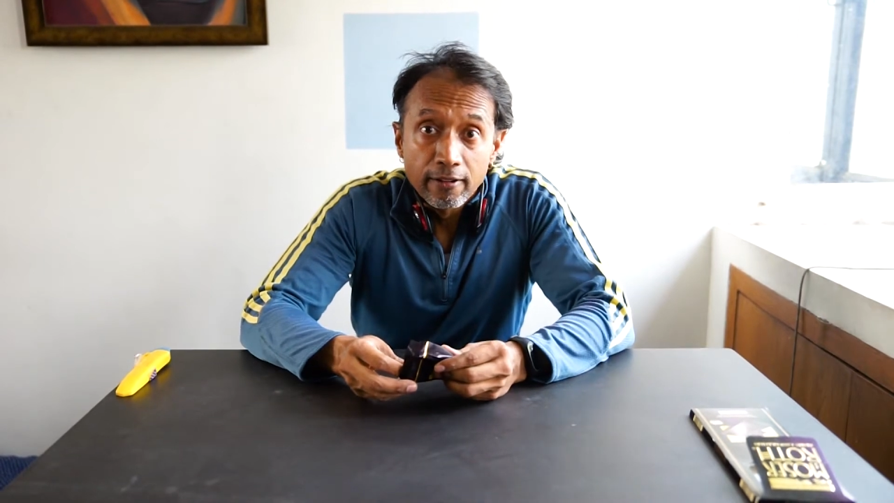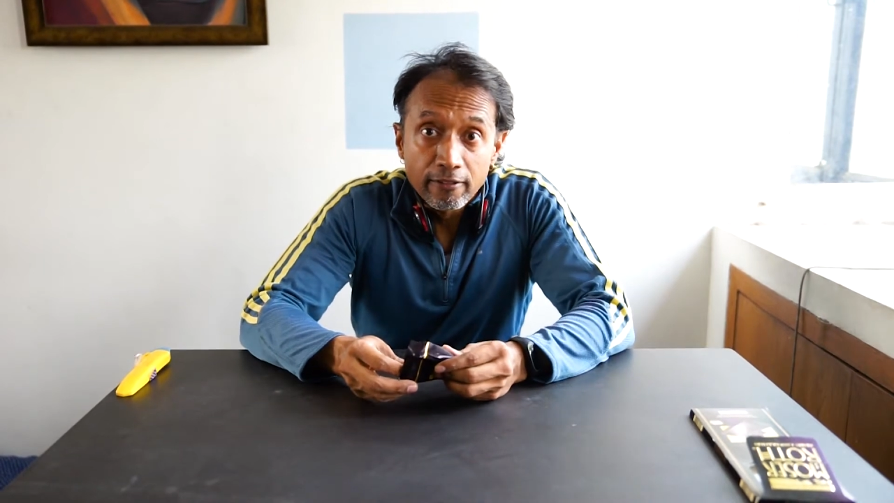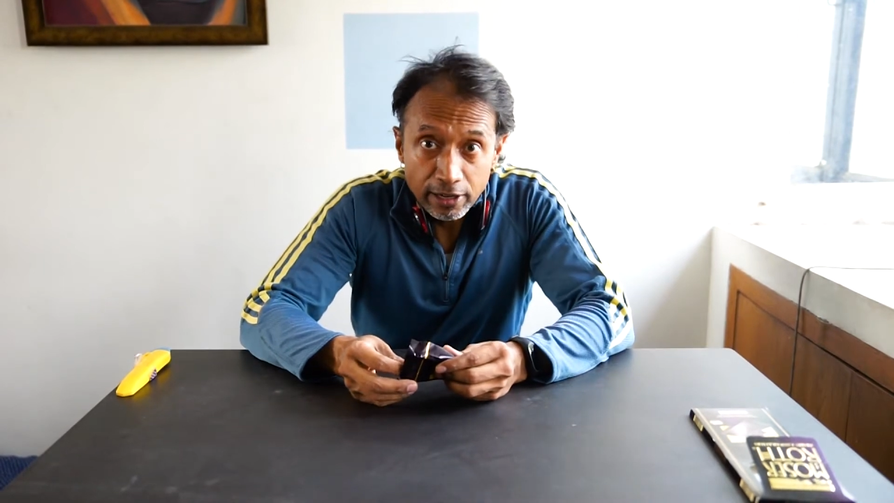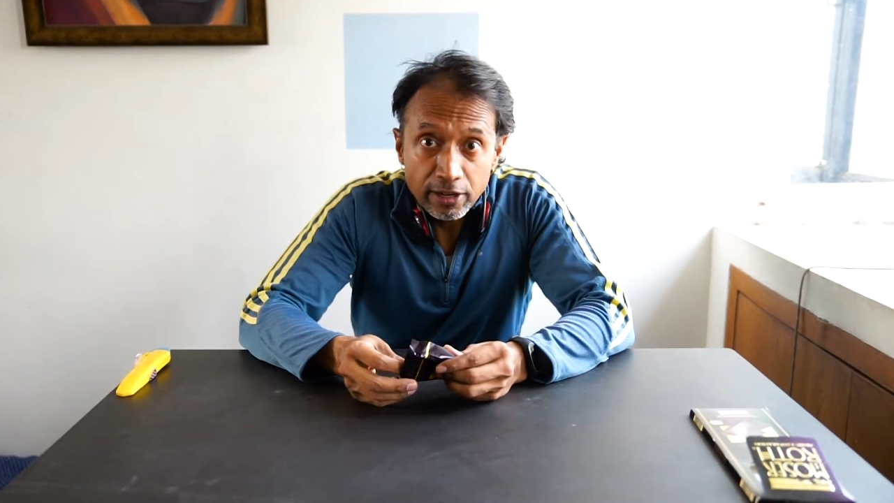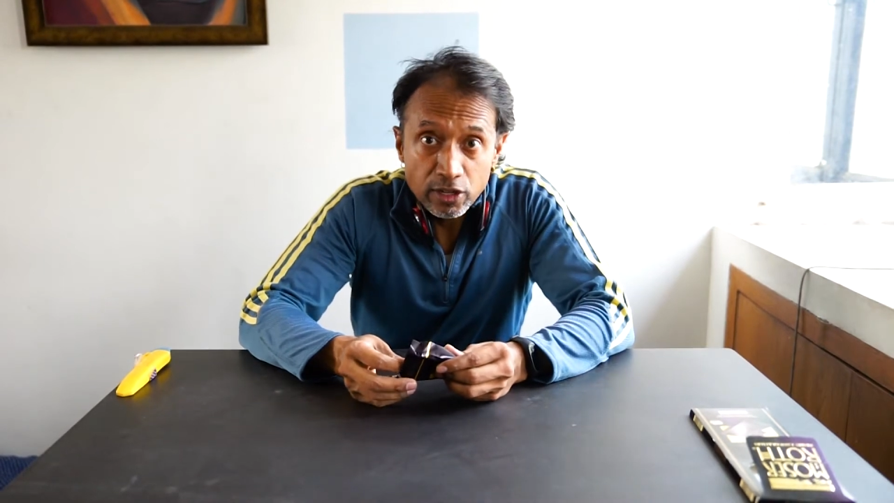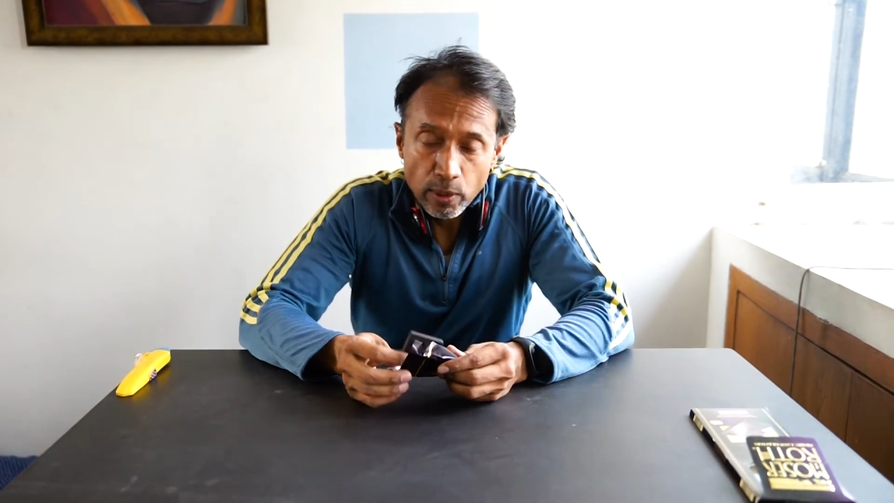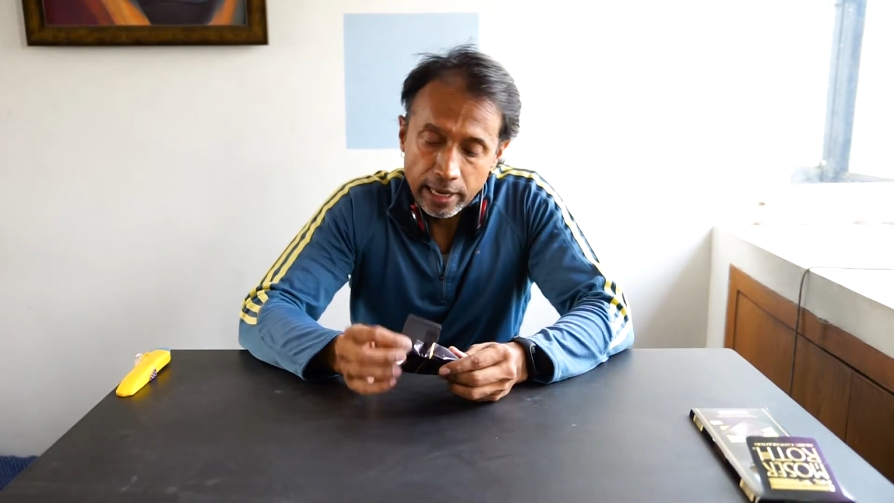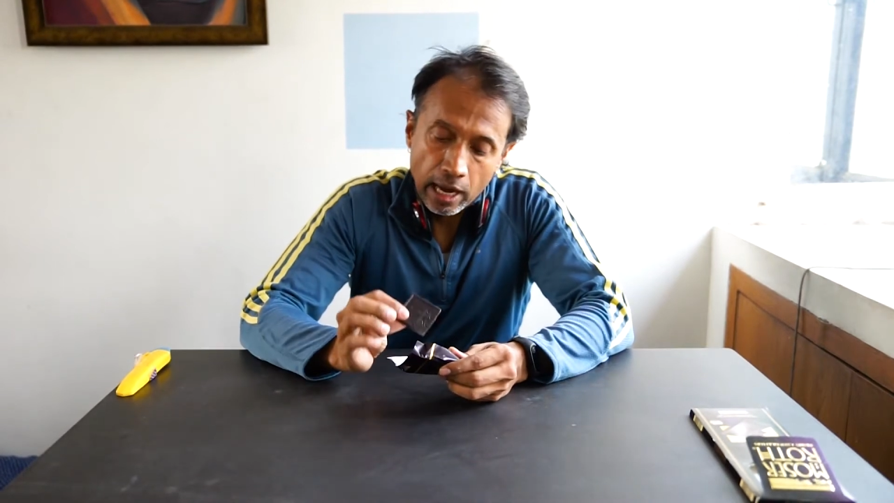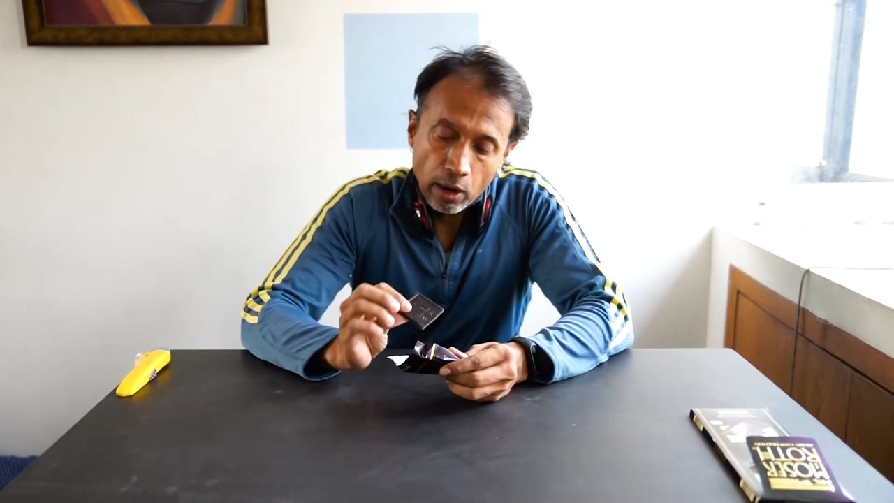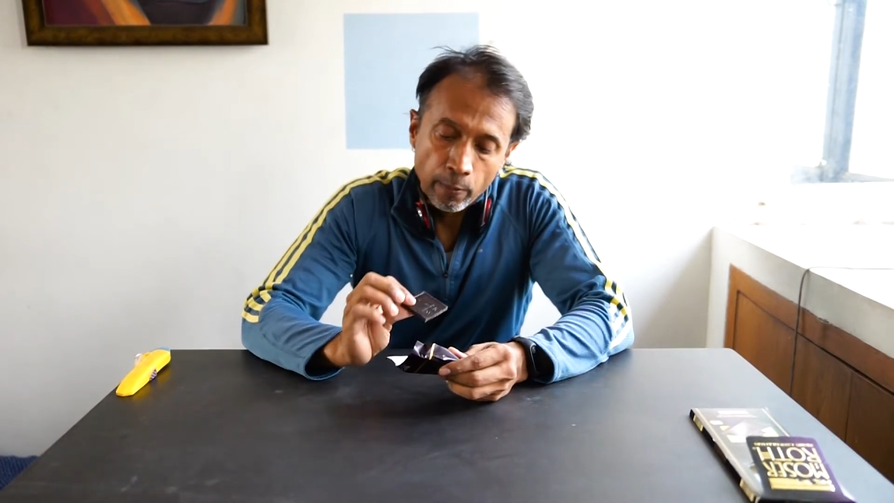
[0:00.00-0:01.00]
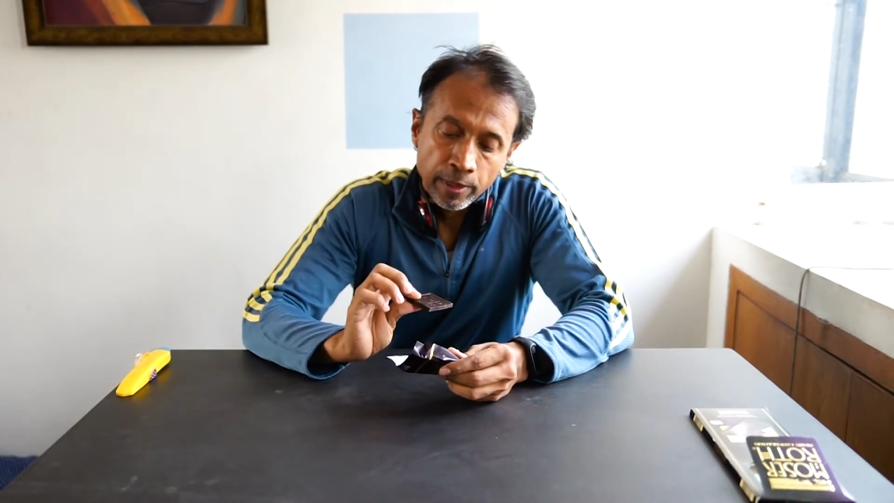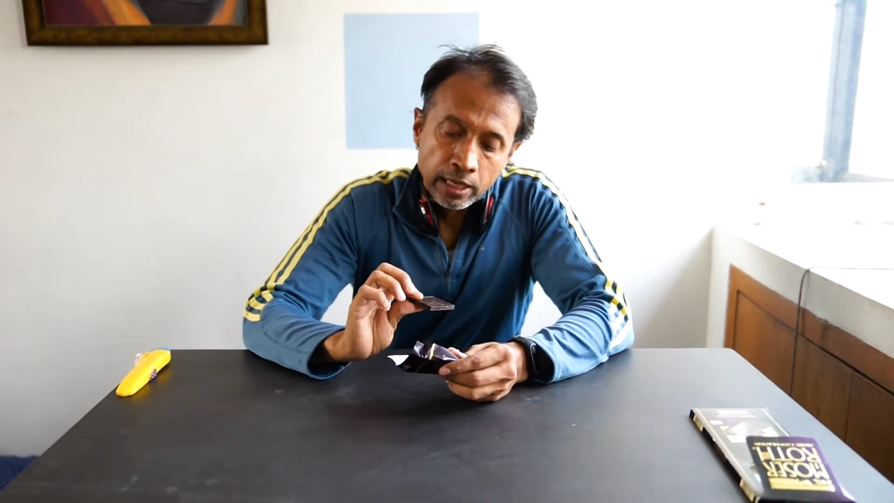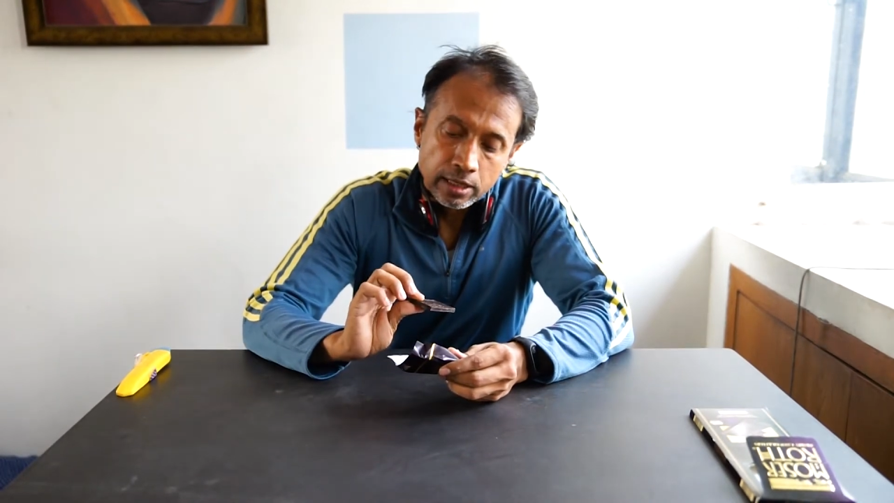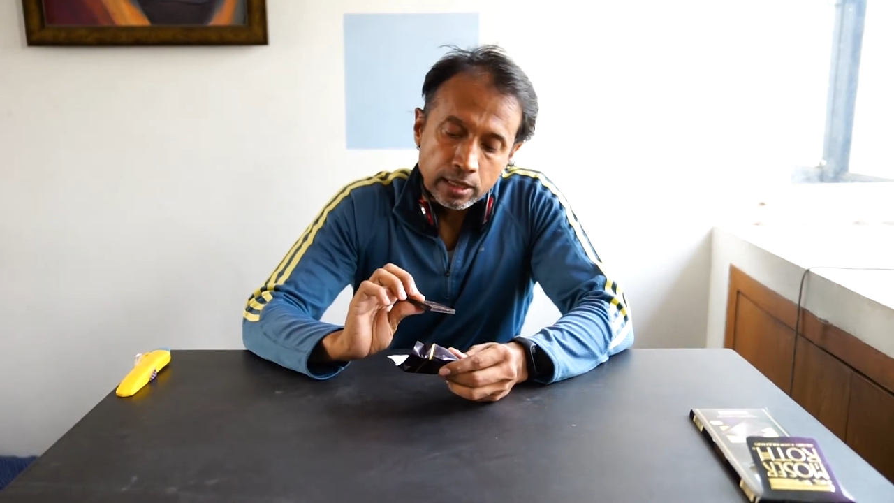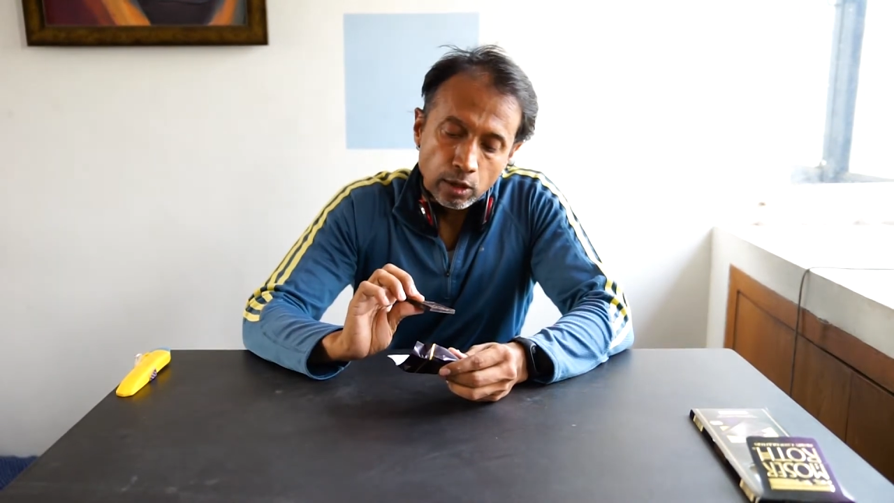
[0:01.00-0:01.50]
fitness right now.
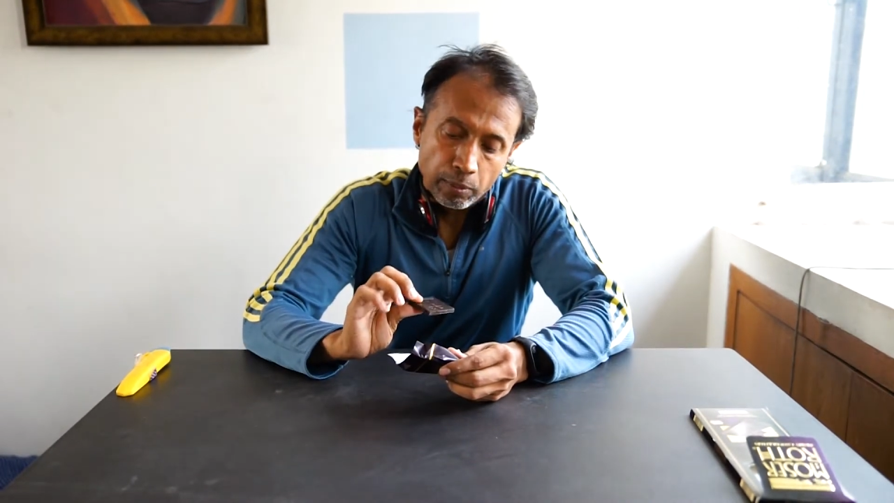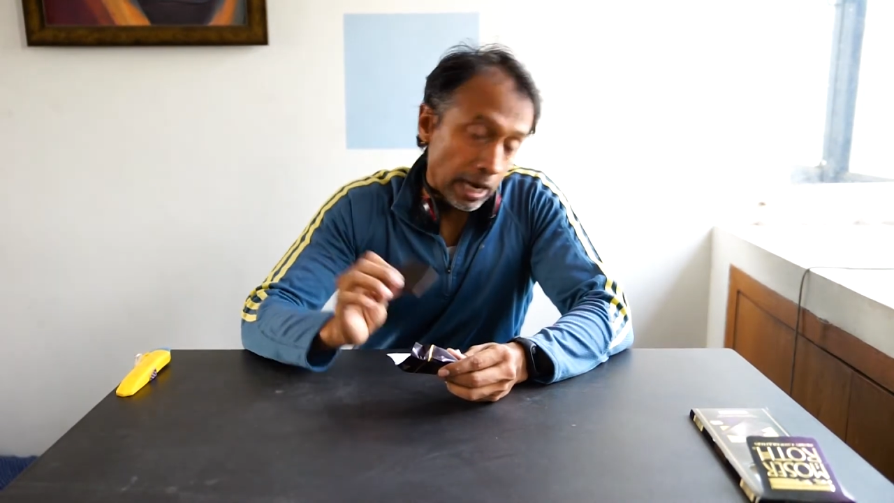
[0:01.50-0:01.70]
So,